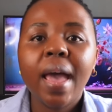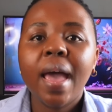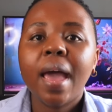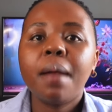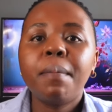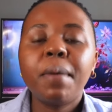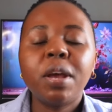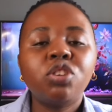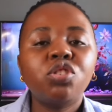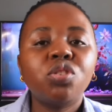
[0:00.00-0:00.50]

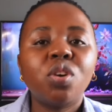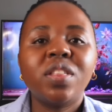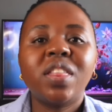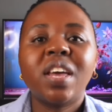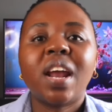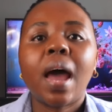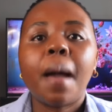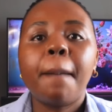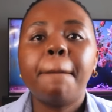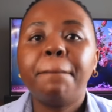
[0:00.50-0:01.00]
and make sure
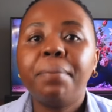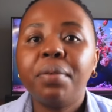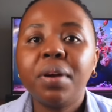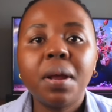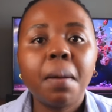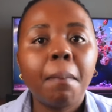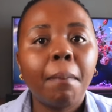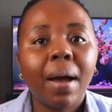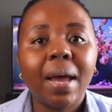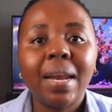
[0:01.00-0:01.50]
that I'm
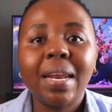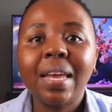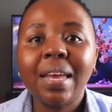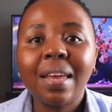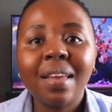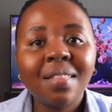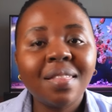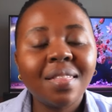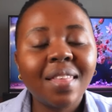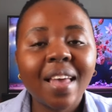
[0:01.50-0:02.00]
putting money
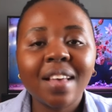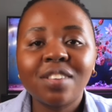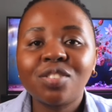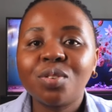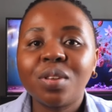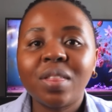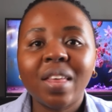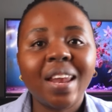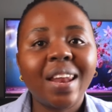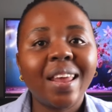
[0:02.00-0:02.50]
in there
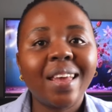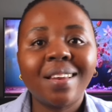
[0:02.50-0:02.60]
so that